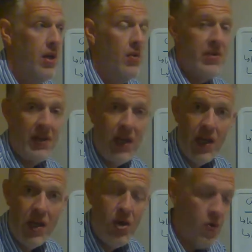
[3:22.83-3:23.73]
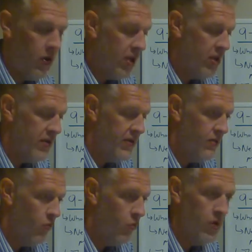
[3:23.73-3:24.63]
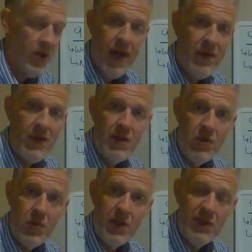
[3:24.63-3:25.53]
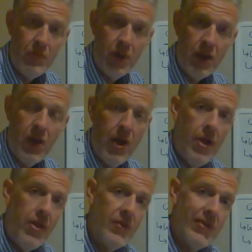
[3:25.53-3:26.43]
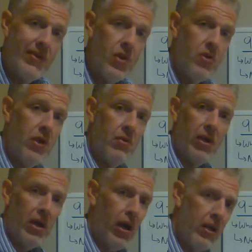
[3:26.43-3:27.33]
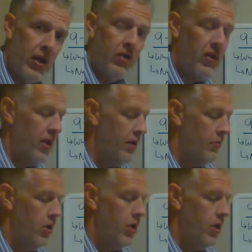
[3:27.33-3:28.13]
was at KU, and he just wouldn't have anything to do with this book that was associated with the Continental Camp.